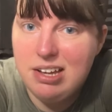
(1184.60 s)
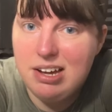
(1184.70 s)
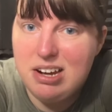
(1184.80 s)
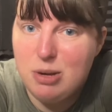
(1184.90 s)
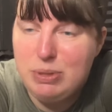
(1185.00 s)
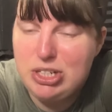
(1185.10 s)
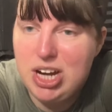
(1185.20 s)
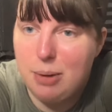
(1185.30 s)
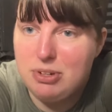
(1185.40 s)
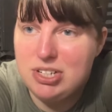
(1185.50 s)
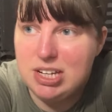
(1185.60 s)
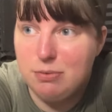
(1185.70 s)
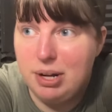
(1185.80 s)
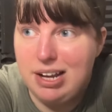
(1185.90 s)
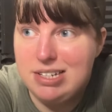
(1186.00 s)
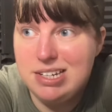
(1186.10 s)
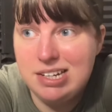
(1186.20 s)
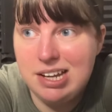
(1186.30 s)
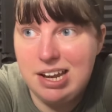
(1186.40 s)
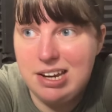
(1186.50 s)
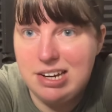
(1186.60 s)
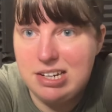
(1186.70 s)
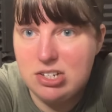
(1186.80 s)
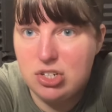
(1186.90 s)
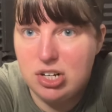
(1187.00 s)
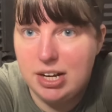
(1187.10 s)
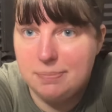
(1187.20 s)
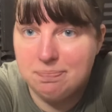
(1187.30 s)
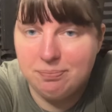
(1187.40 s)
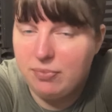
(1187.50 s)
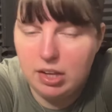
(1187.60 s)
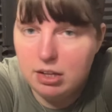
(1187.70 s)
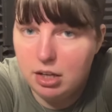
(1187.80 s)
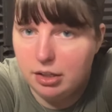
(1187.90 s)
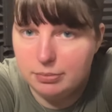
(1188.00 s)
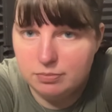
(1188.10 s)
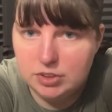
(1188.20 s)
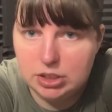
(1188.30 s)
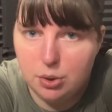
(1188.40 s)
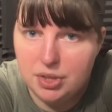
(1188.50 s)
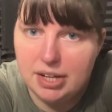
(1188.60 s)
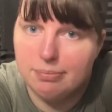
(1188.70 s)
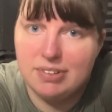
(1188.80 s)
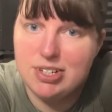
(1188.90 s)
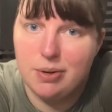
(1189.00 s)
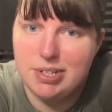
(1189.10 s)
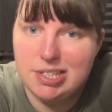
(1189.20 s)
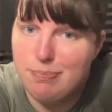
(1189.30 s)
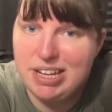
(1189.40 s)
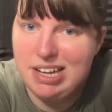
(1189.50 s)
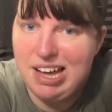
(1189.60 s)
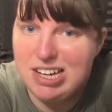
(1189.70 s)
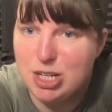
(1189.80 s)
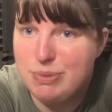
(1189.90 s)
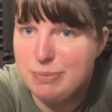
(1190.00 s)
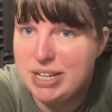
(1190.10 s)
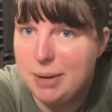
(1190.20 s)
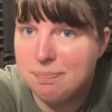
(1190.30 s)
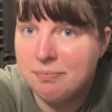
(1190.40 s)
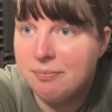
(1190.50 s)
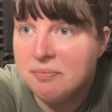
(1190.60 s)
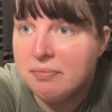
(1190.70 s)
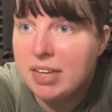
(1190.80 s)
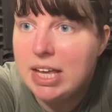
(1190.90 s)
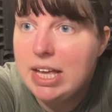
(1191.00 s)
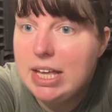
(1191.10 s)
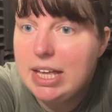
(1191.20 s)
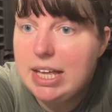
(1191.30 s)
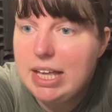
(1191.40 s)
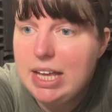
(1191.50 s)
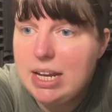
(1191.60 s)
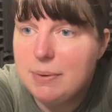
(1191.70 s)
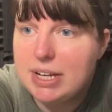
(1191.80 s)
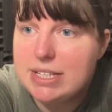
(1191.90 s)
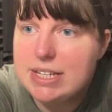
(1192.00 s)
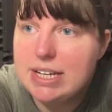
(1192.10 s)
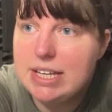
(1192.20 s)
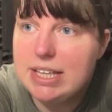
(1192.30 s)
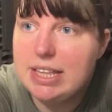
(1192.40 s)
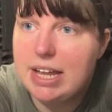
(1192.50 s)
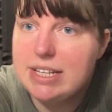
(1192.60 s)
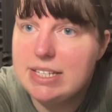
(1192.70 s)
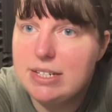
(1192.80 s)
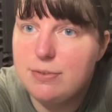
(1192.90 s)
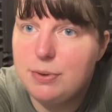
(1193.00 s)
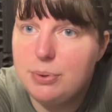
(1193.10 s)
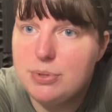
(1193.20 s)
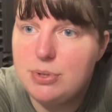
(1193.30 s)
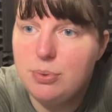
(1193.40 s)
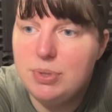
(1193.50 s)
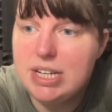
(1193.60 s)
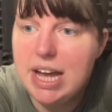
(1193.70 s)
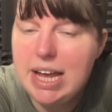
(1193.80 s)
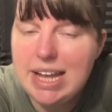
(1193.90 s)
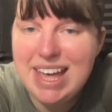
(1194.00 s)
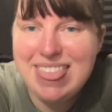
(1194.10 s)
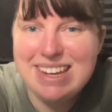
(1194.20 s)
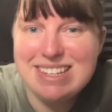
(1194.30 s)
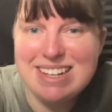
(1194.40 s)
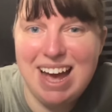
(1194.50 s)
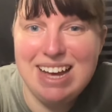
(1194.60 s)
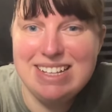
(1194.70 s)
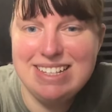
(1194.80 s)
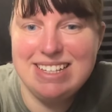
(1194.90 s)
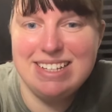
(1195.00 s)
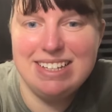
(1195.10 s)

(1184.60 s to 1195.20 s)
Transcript: audiobook chapters. I have one I didn't get edited yesterday, and it's a whole thing. There's always playing catch up sometime. Anyways, that is it for today. Thanks, guys.